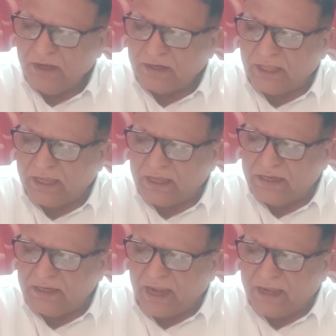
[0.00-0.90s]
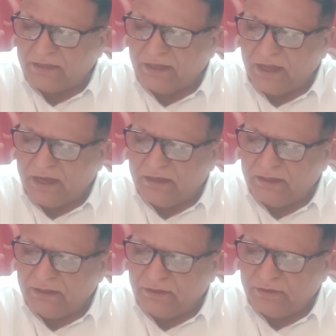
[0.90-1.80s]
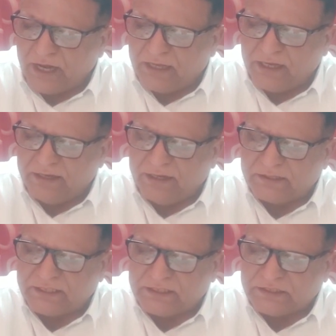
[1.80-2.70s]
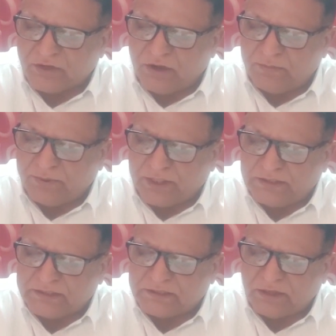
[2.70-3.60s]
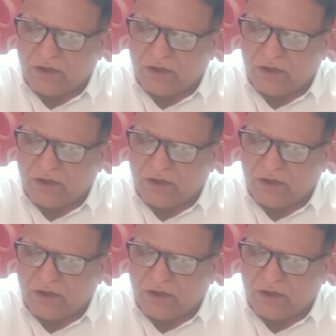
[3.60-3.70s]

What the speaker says: taken at the United Nations Conference